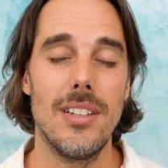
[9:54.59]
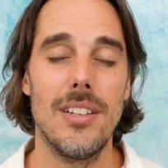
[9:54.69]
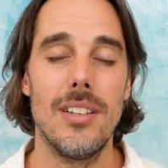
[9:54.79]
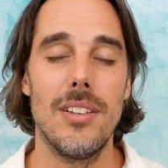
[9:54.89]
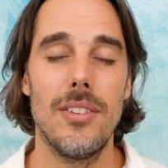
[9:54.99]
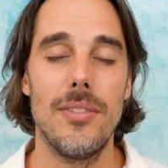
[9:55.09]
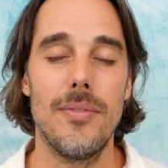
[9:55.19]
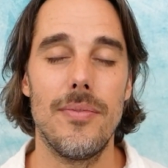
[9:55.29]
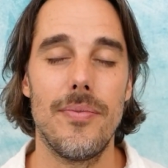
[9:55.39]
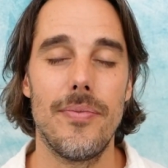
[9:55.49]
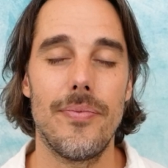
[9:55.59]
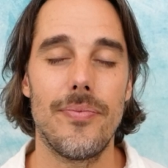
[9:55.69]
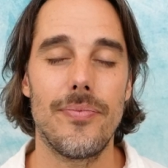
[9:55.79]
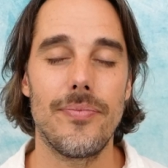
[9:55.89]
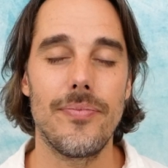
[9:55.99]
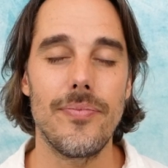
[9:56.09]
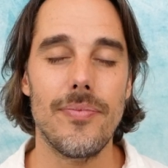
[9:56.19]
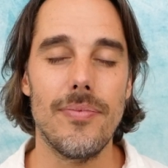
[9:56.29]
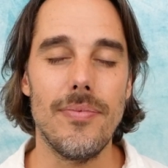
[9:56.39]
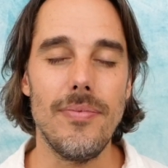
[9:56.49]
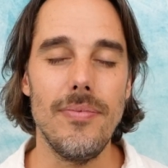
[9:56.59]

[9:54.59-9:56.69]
Nobody speaks.